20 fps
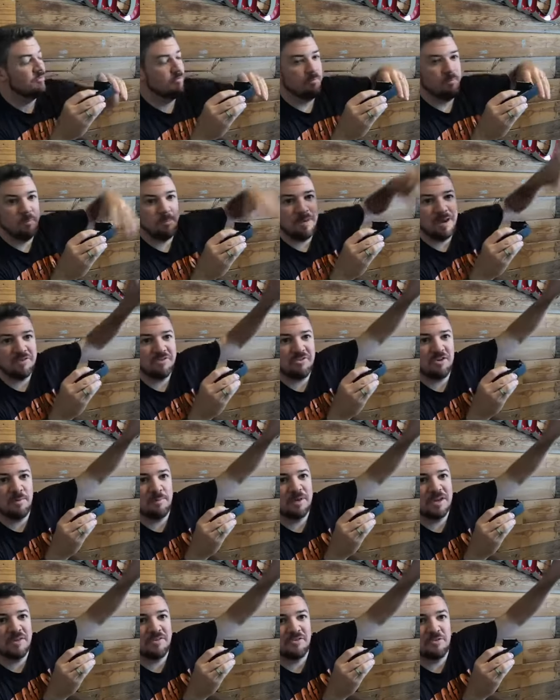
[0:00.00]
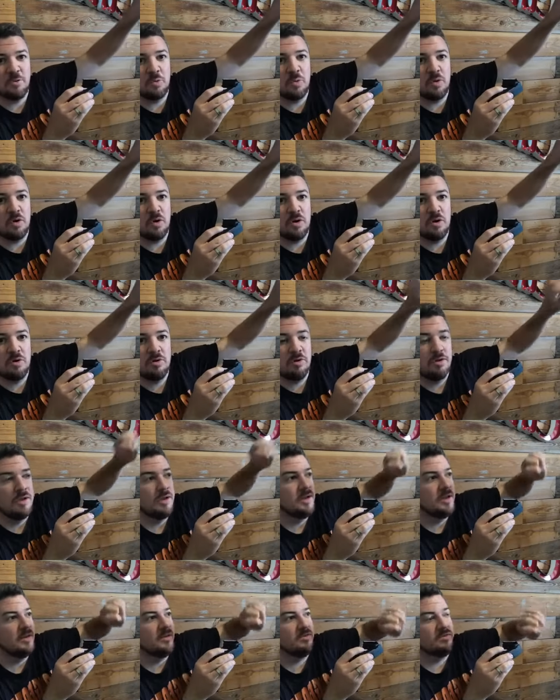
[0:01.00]
bounced it up against the wall,
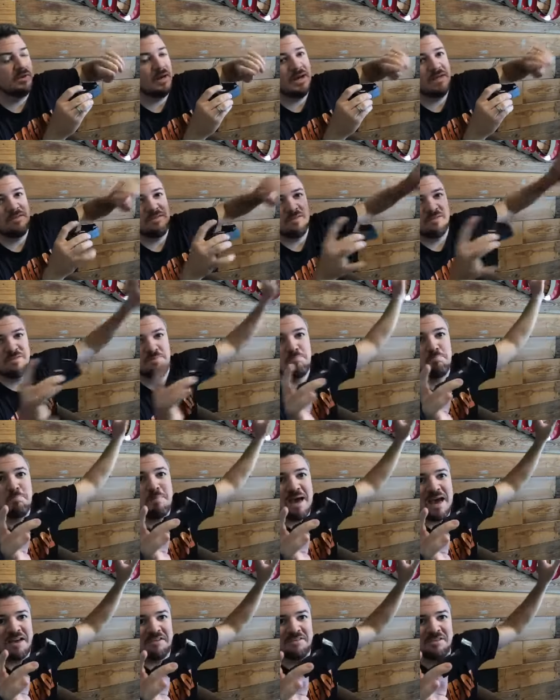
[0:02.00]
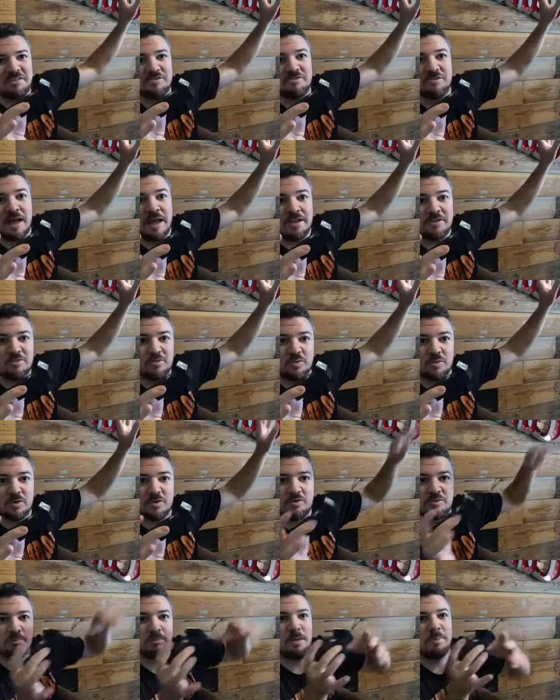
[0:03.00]
and so I had this massive light
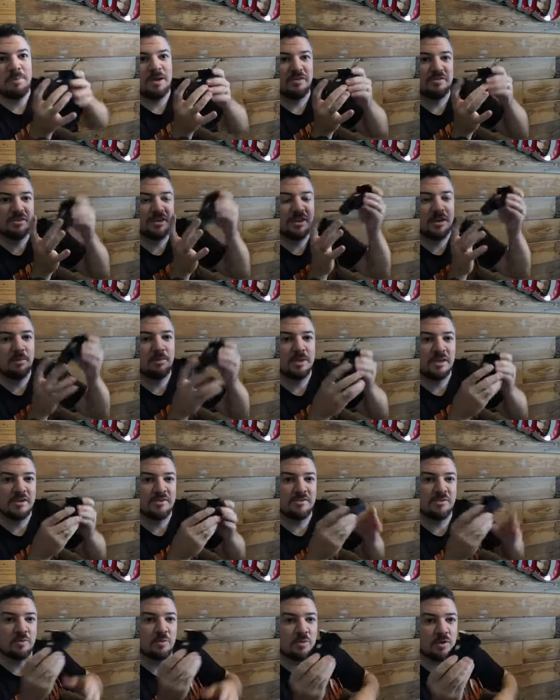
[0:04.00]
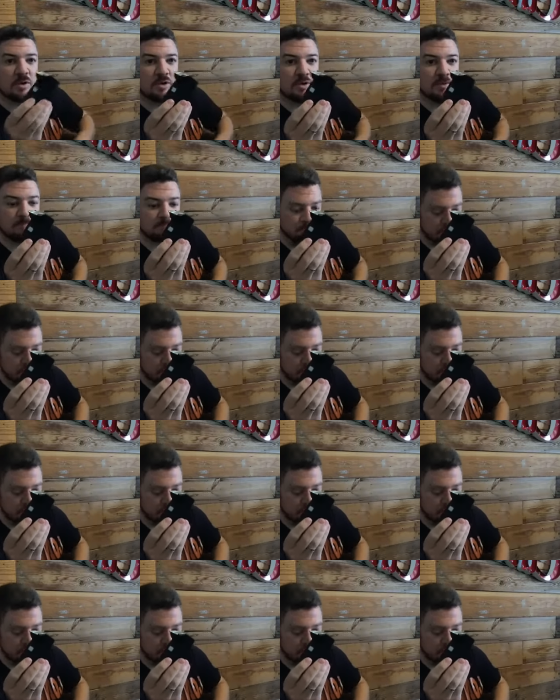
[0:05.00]
source by bouncing it up against the wall.